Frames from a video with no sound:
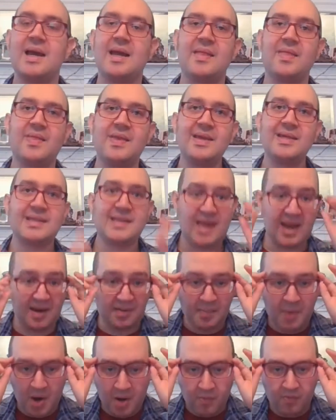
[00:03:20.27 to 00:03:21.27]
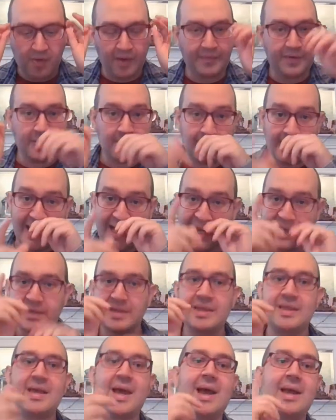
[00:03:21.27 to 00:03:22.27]
In this game, wherever you
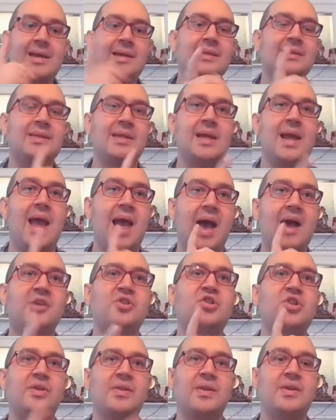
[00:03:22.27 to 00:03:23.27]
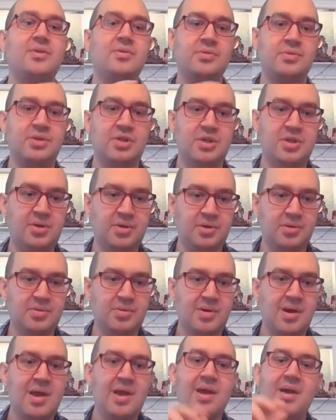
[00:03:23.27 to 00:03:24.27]
land, that is the action that you do.